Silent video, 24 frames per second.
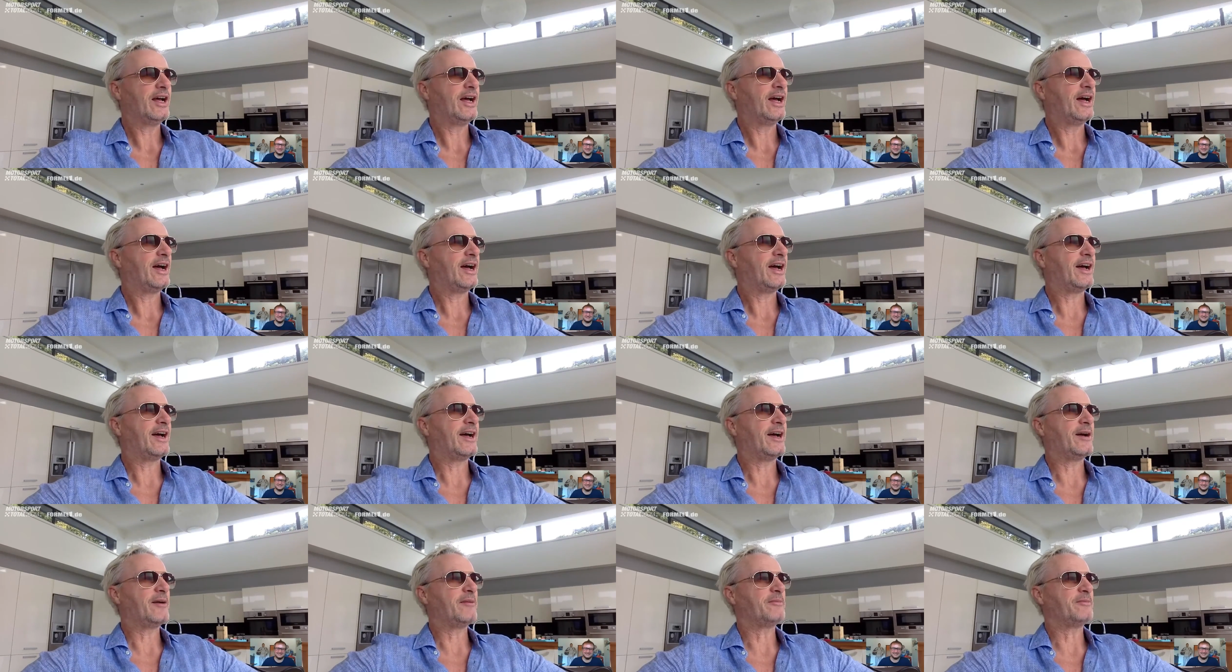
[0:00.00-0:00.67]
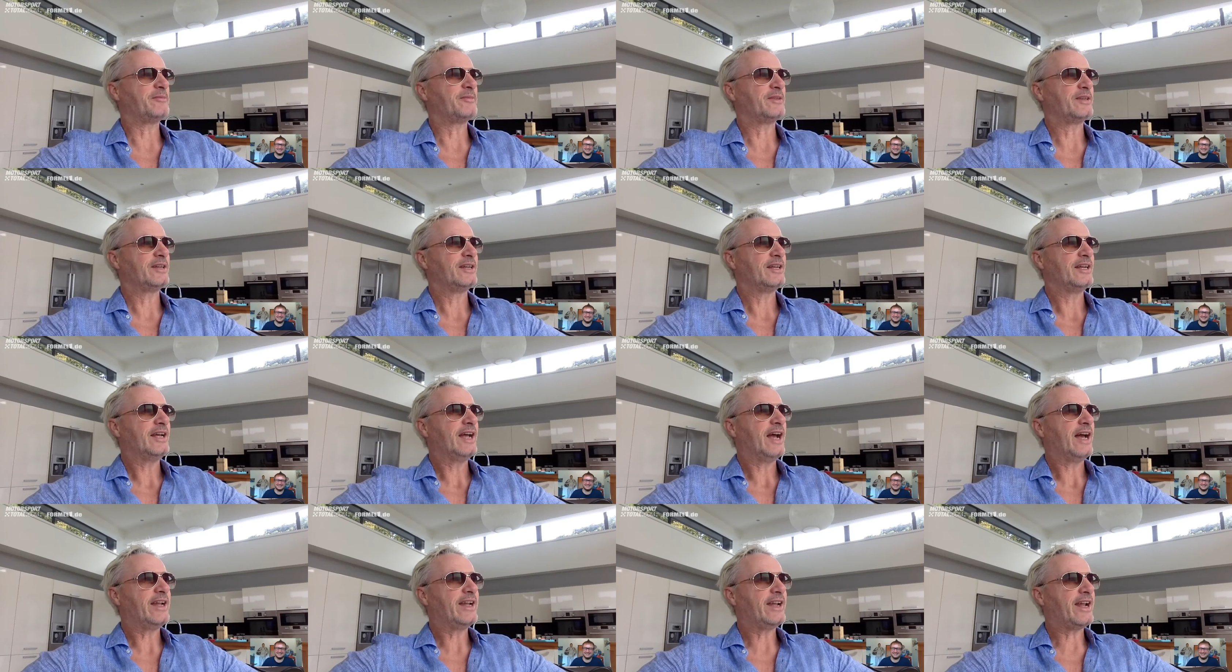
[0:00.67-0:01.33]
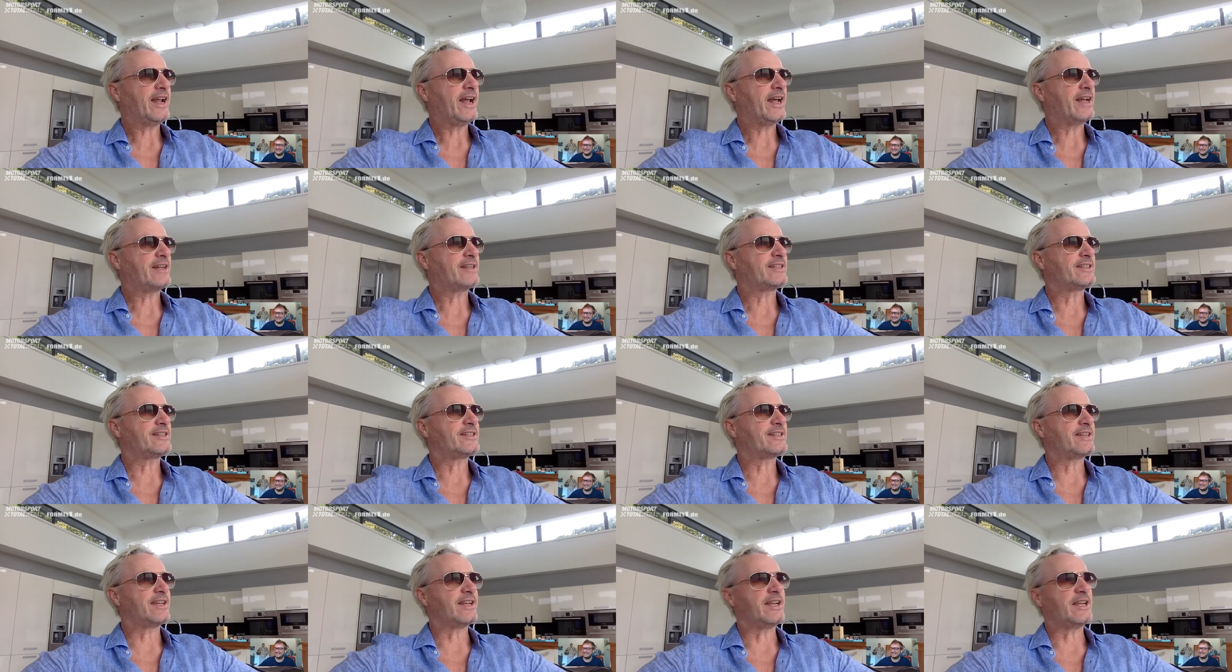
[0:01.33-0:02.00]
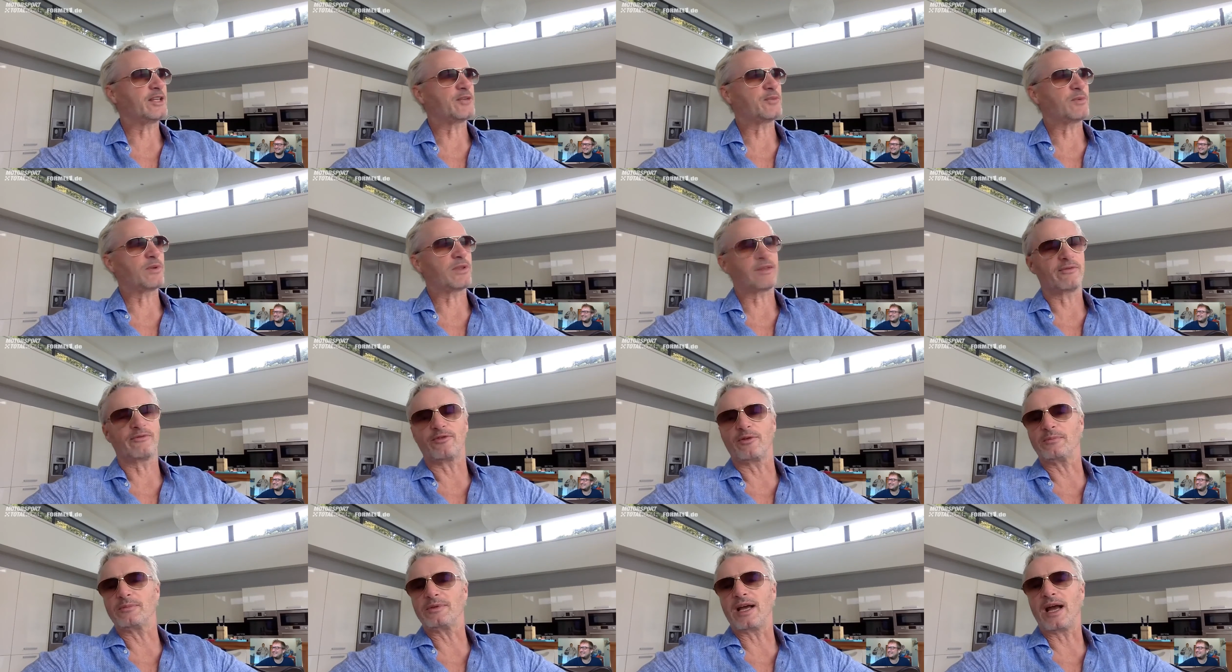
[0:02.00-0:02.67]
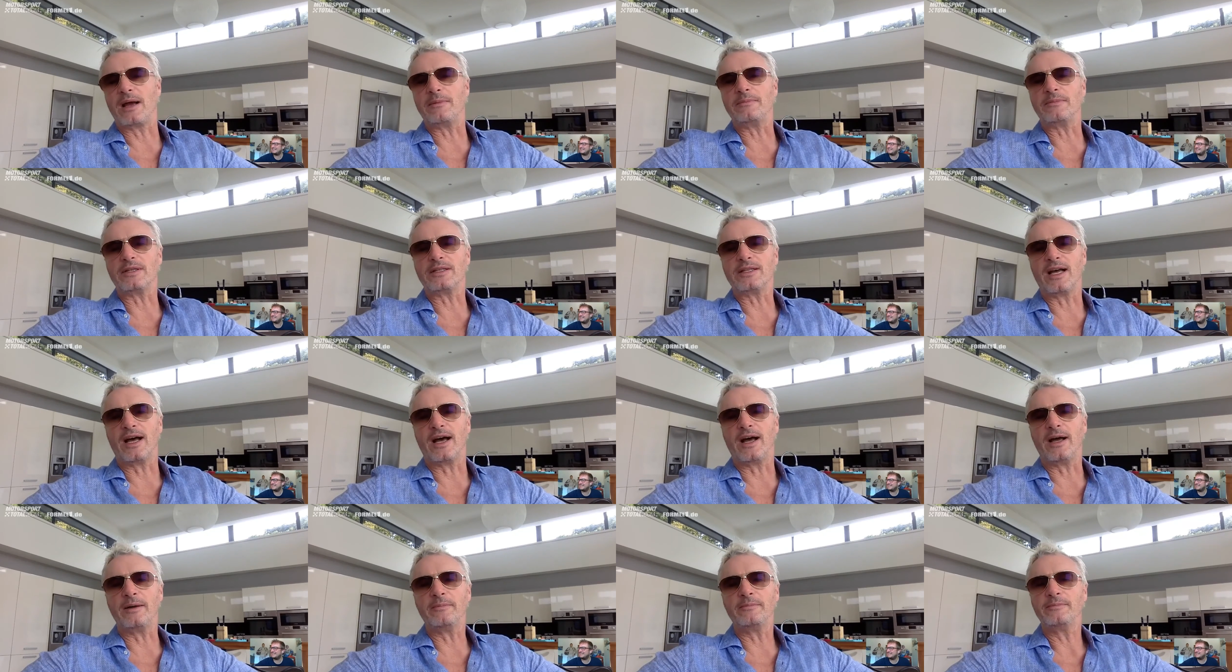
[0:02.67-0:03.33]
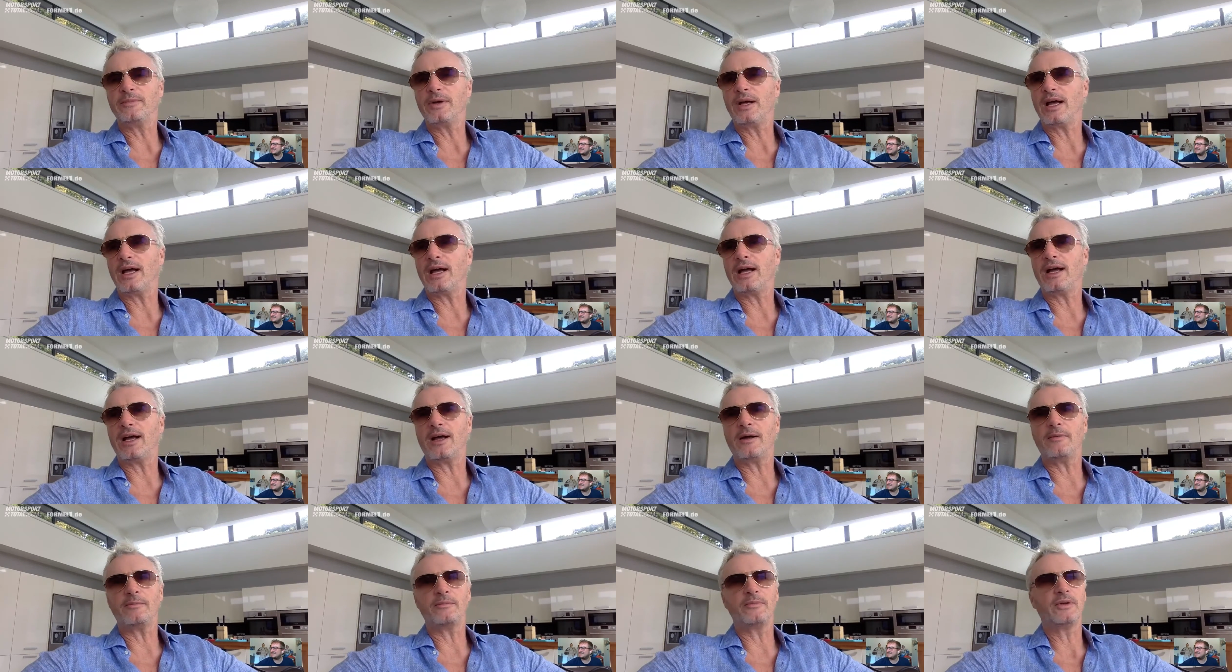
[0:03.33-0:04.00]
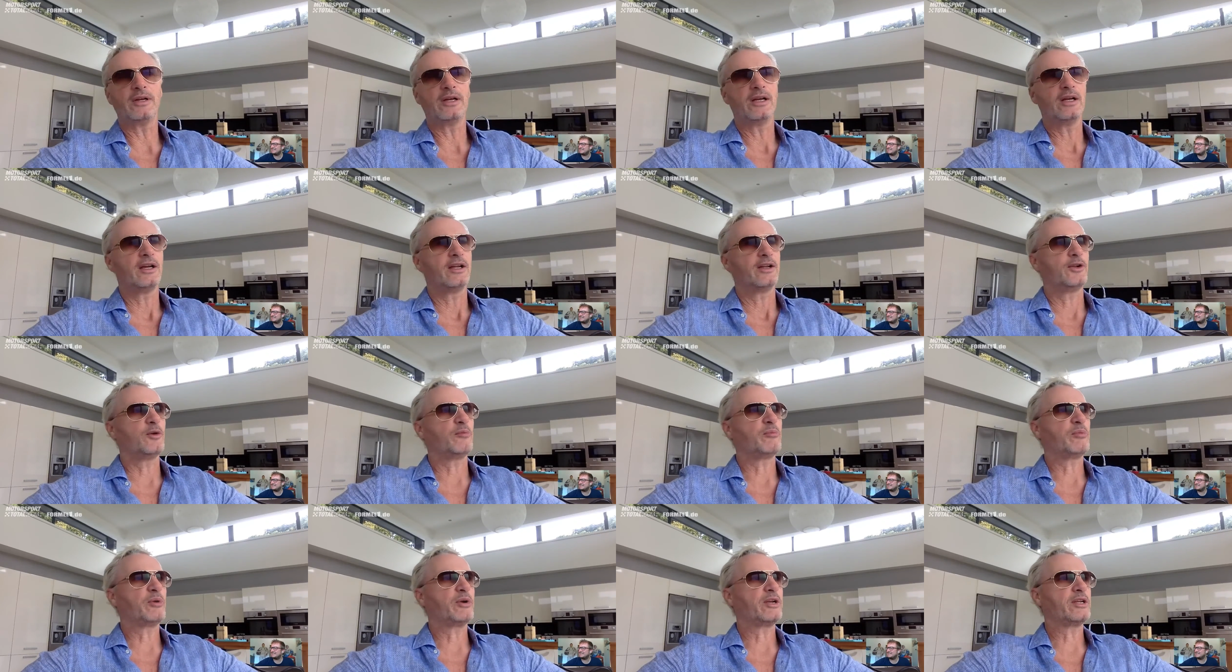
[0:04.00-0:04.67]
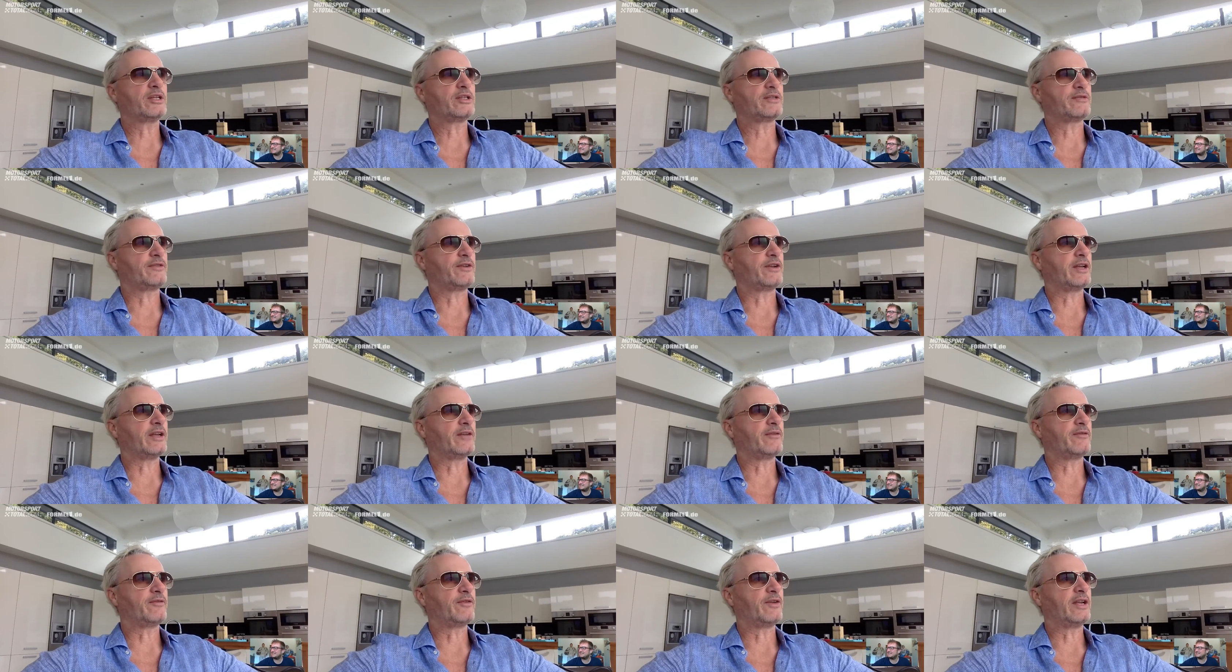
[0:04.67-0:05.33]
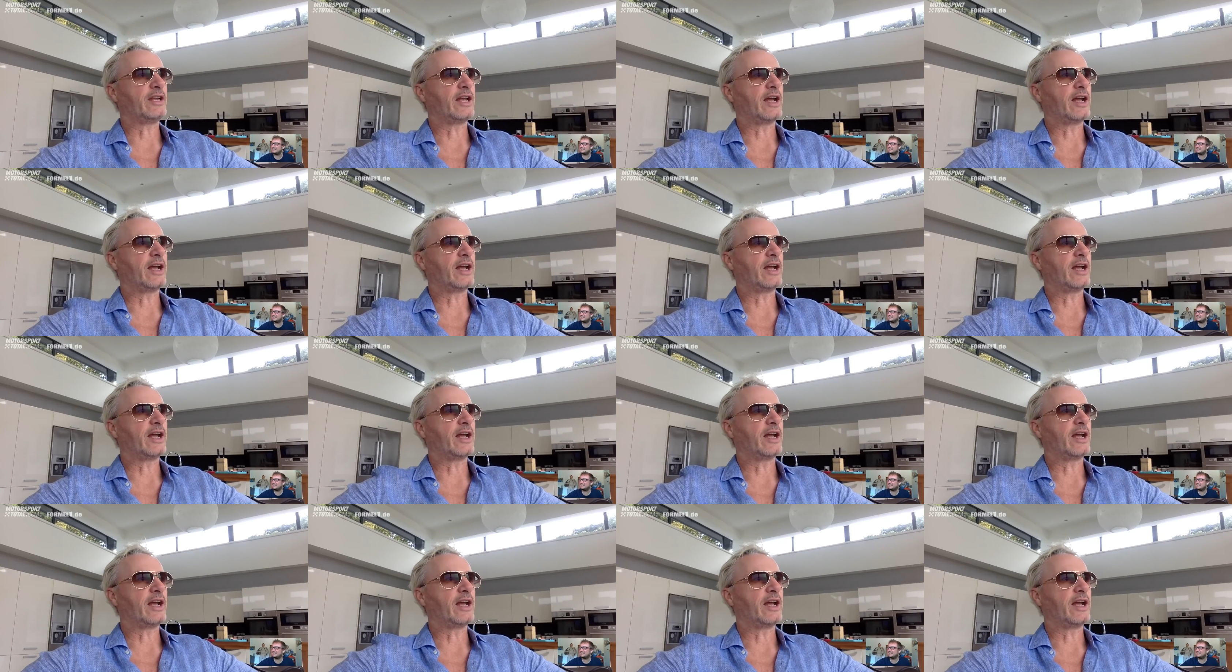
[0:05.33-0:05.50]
then I had feelings with him from time to time. No, Bernie's a funny